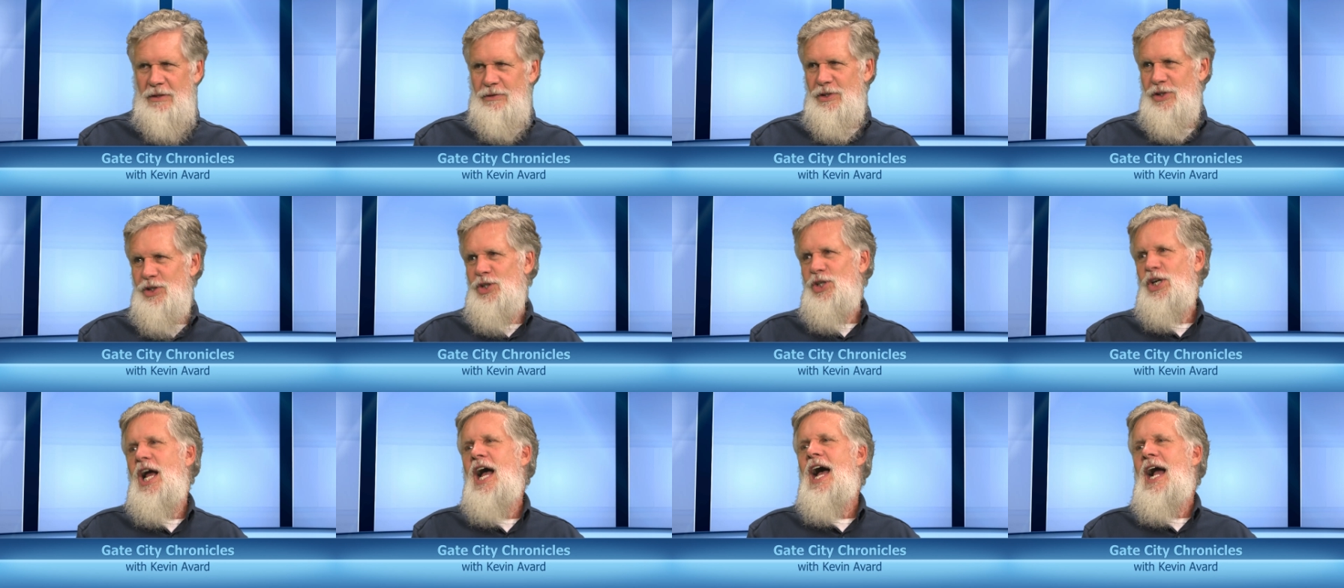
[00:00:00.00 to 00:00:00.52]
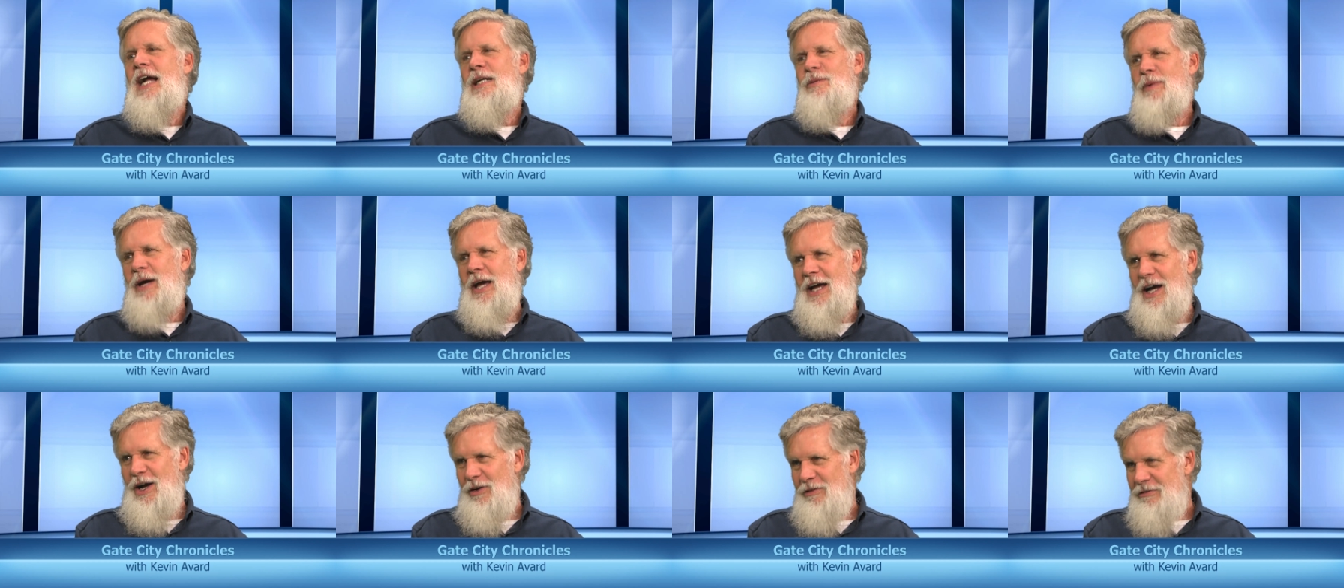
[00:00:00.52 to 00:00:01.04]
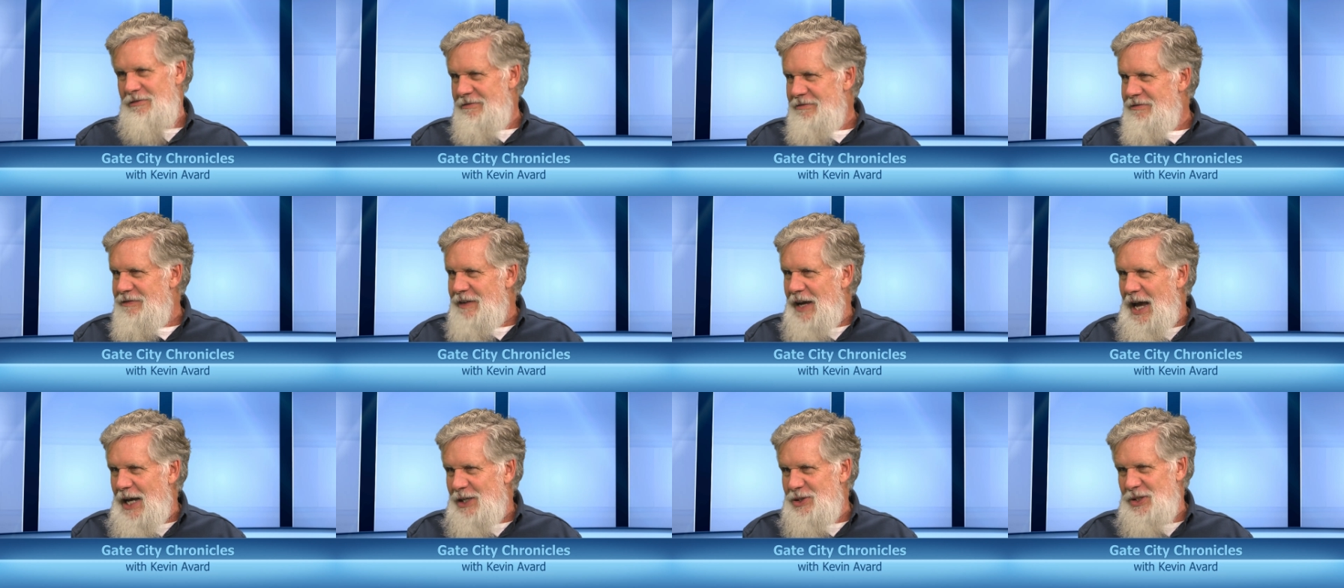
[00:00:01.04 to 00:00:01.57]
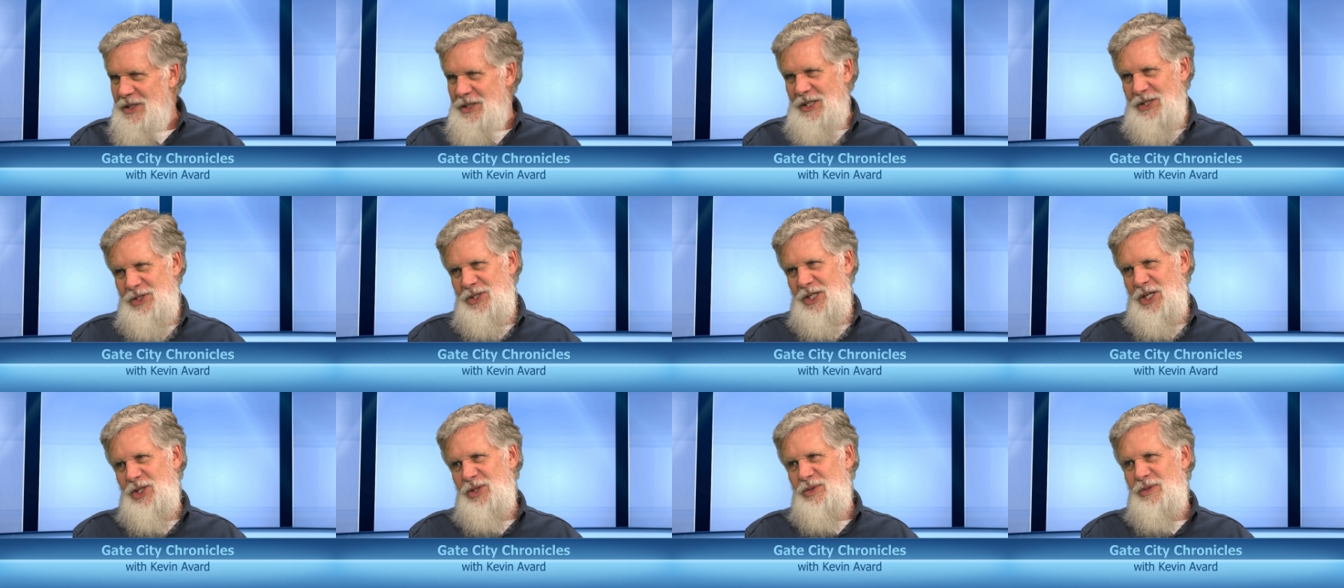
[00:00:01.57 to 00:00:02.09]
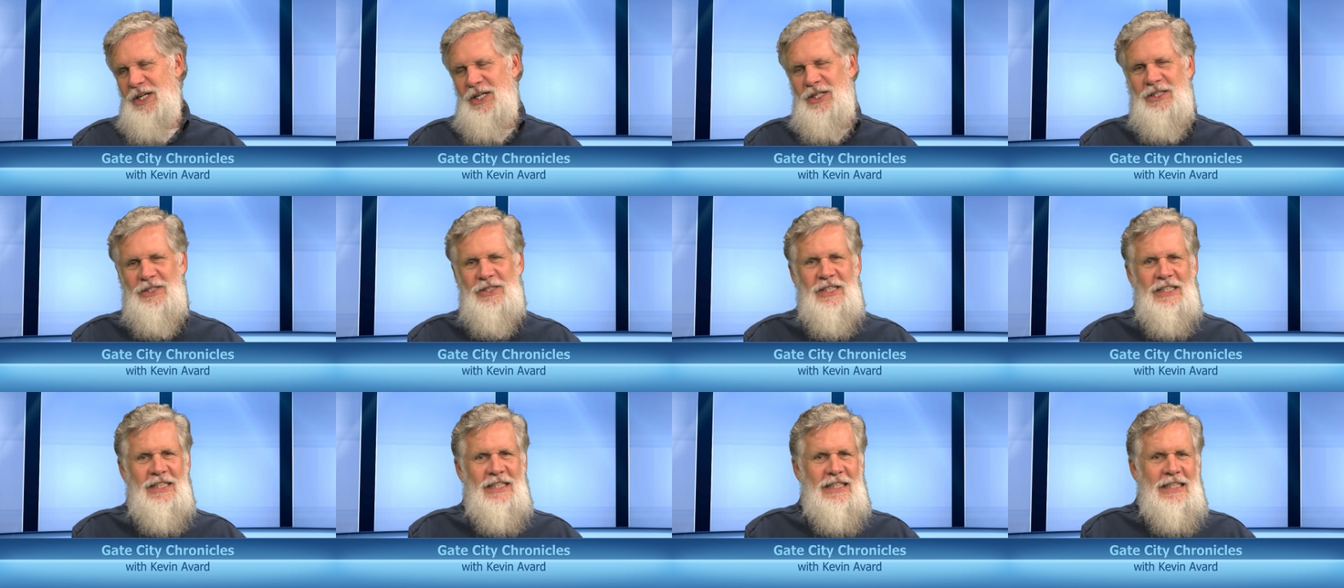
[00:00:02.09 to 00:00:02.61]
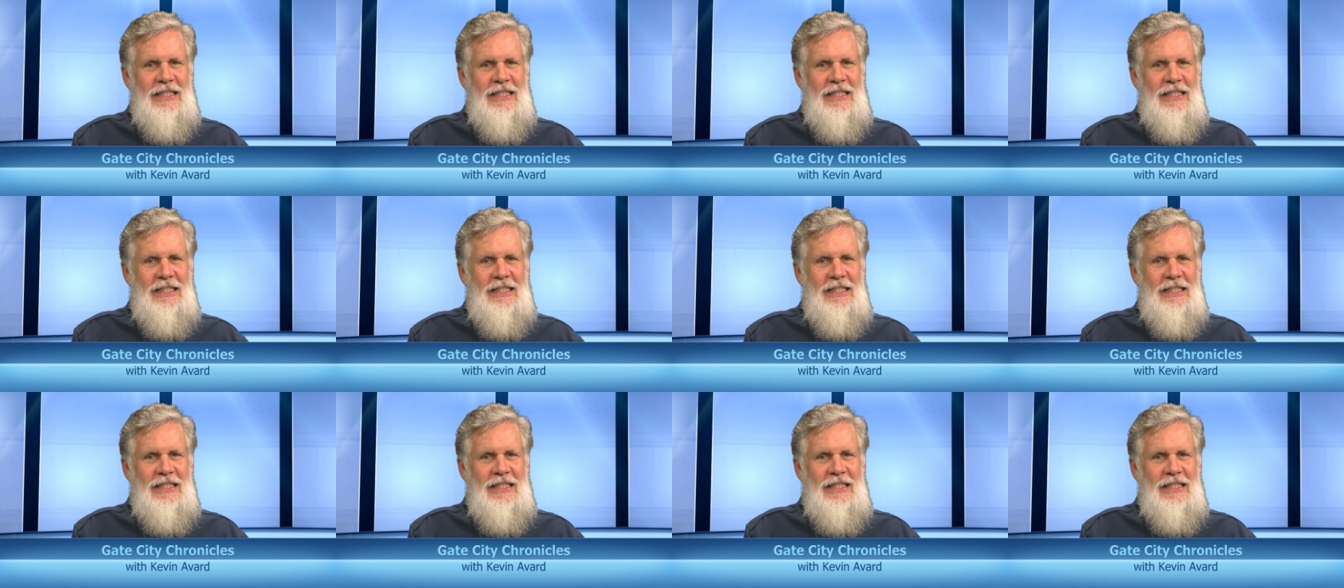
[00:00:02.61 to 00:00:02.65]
I was shocked by how fast it accelerated.